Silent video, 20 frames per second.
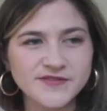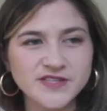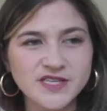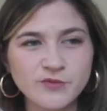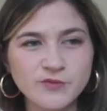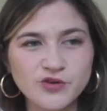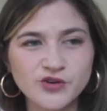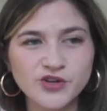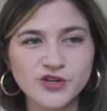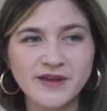If
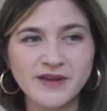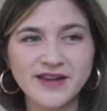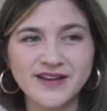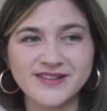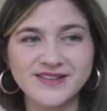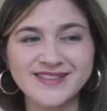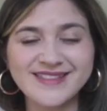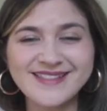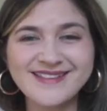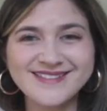someone could
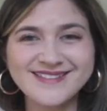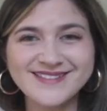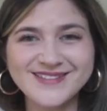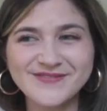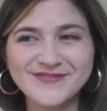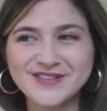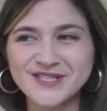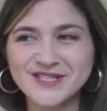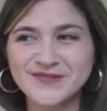make a list of